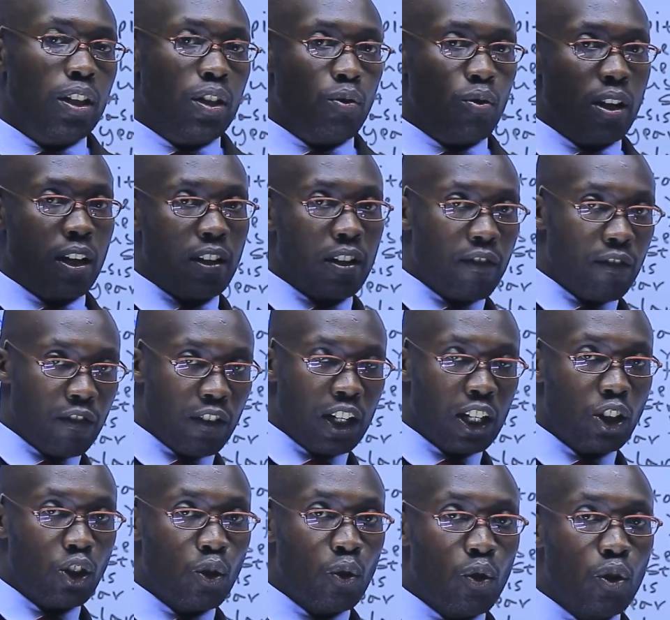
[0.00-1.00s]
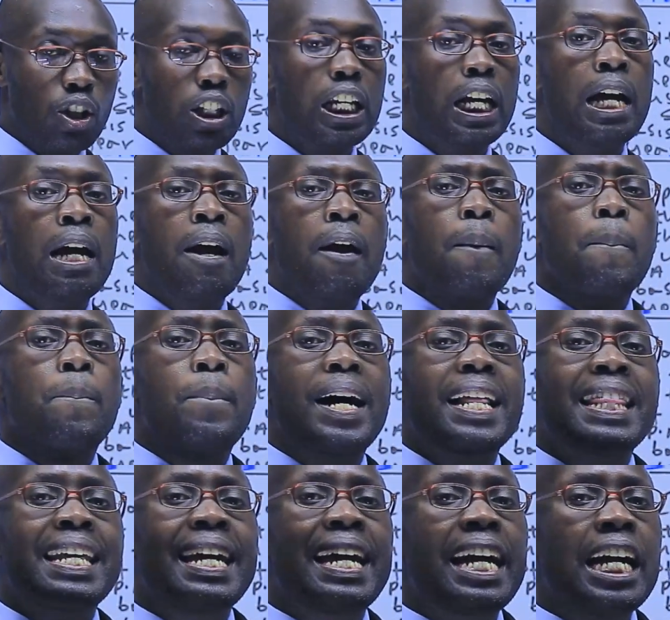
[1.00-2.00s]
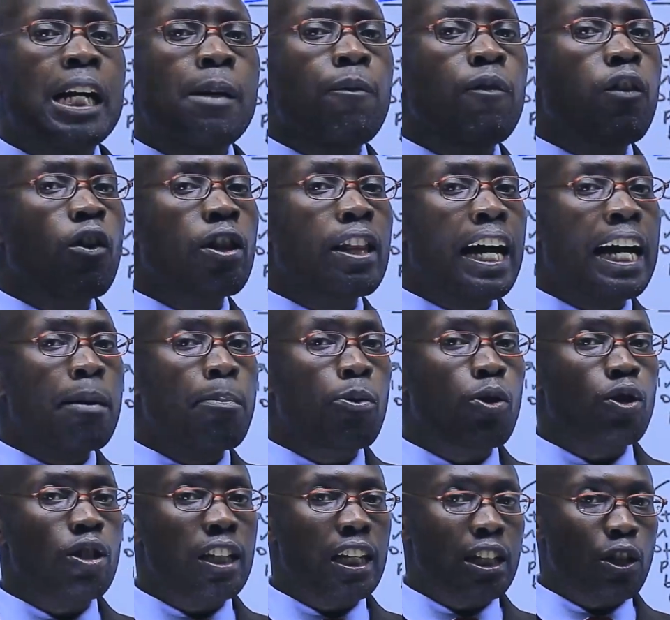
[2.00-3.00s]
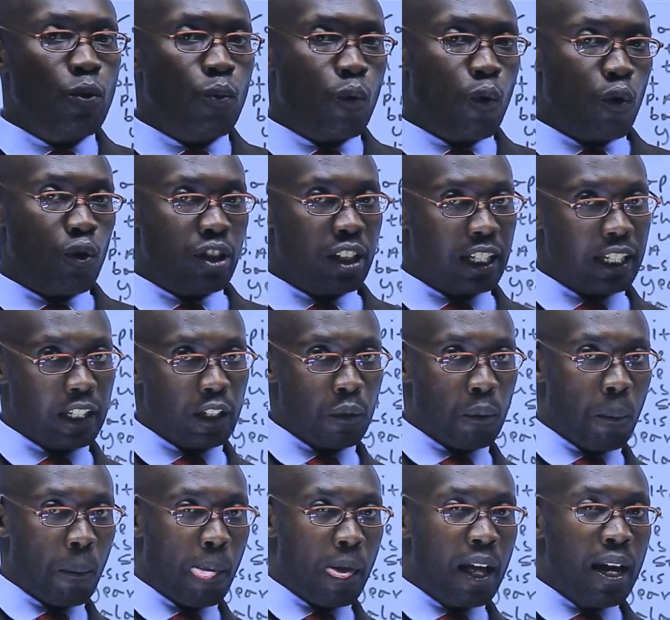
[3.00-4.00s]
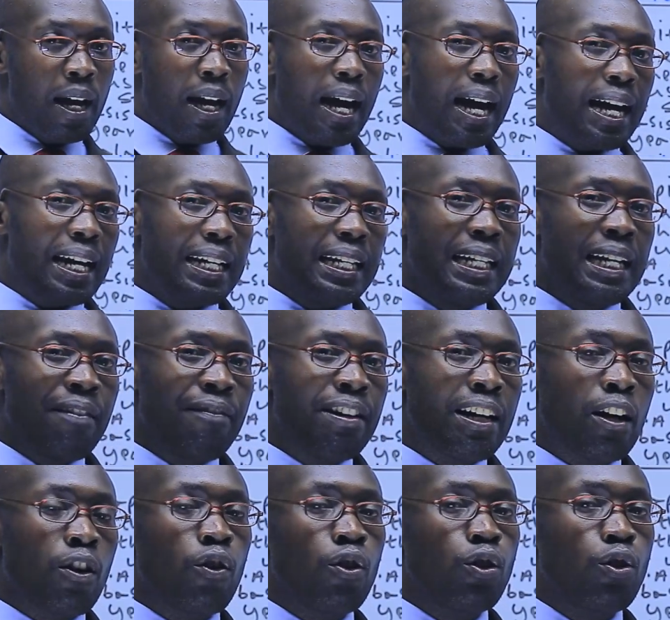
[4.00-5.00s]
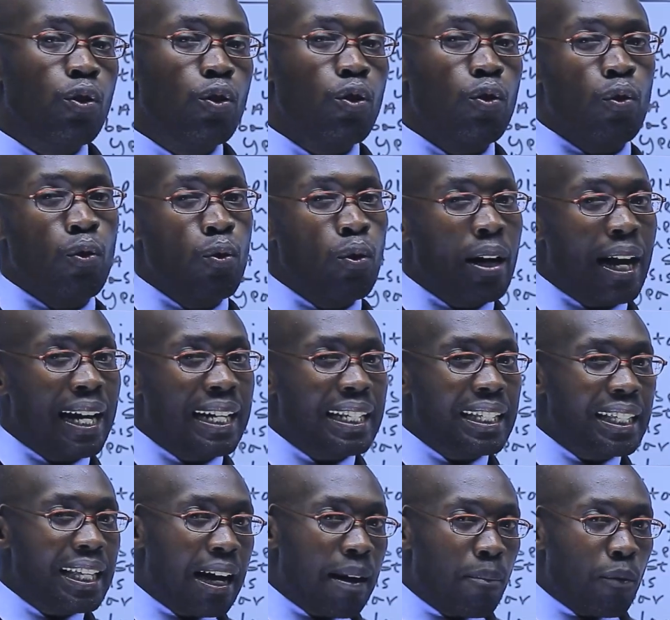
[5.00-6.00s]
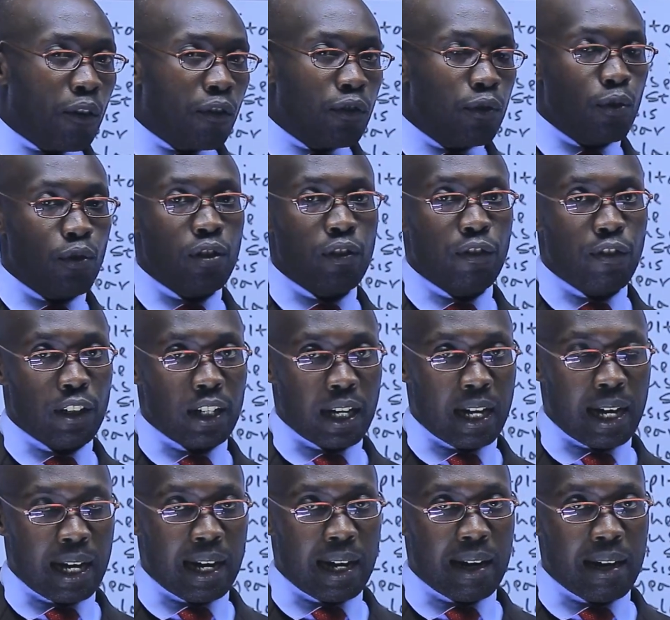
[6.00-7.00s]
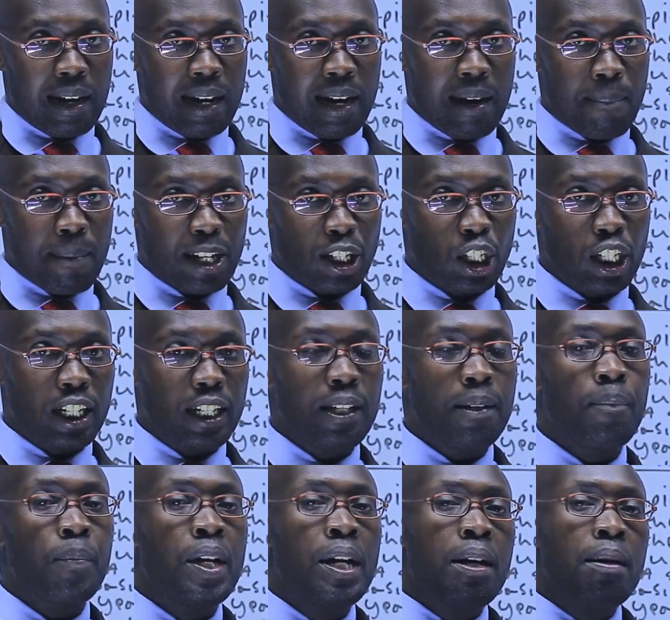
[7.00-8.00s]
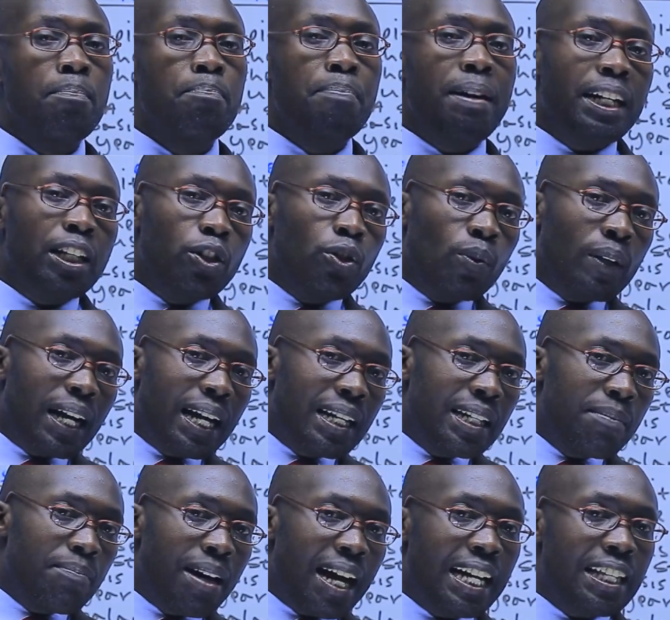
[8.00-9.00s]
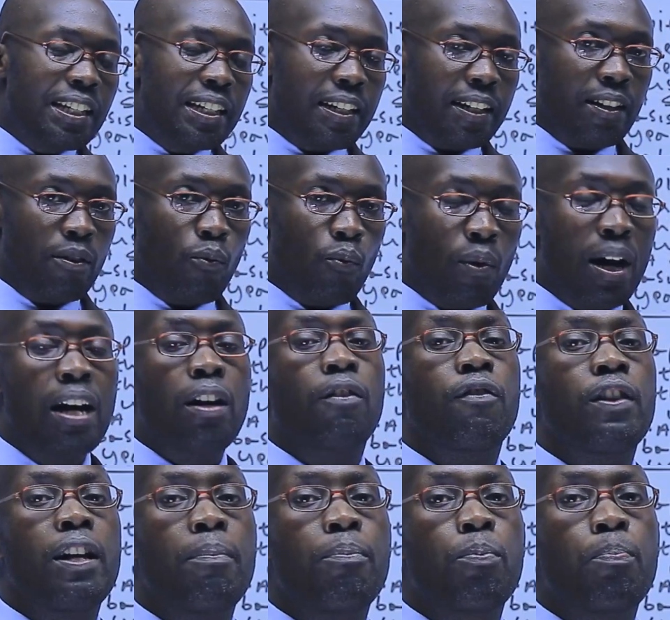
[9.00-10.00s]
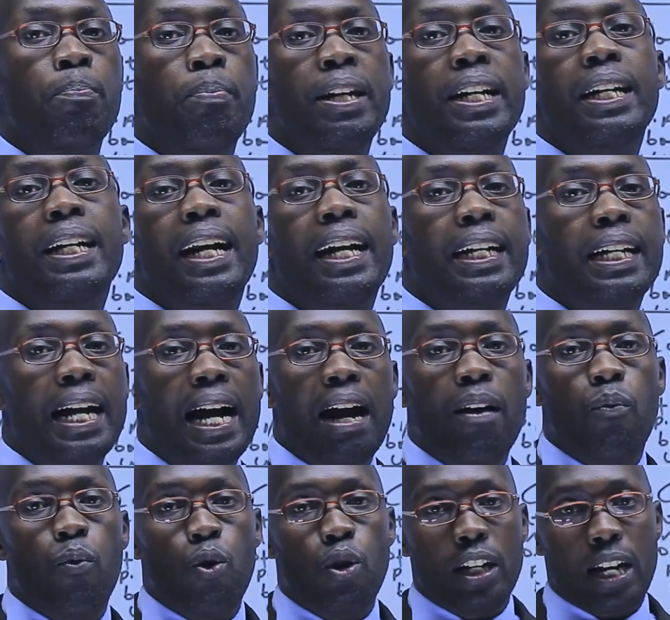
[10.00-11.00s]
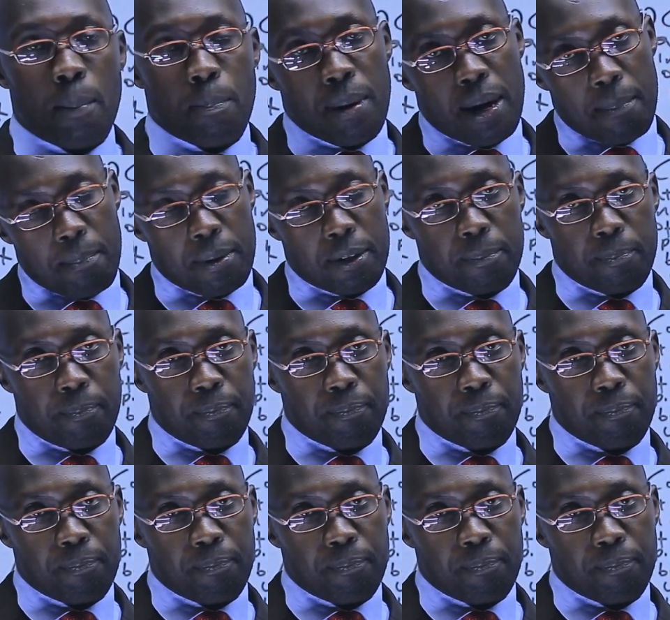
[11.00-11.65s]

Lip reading: into the finished goods, but they help for that process to continue. And here we are going to look at some of those machines, but you can imagine one of them being like a water pump.